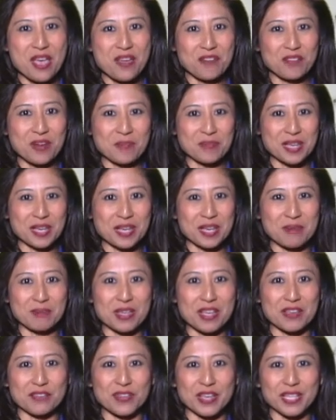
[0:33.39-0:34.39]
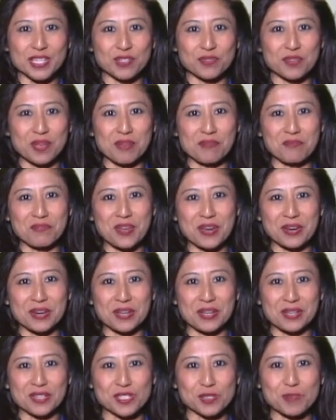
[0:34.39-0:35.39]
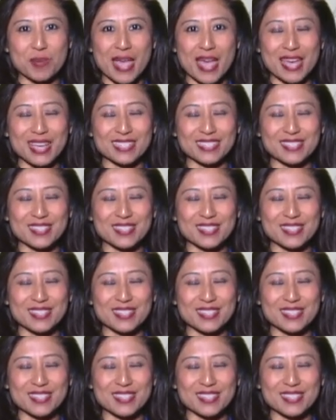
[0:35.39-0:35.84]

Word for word: From the coming-of-age film Farrah Goes Bang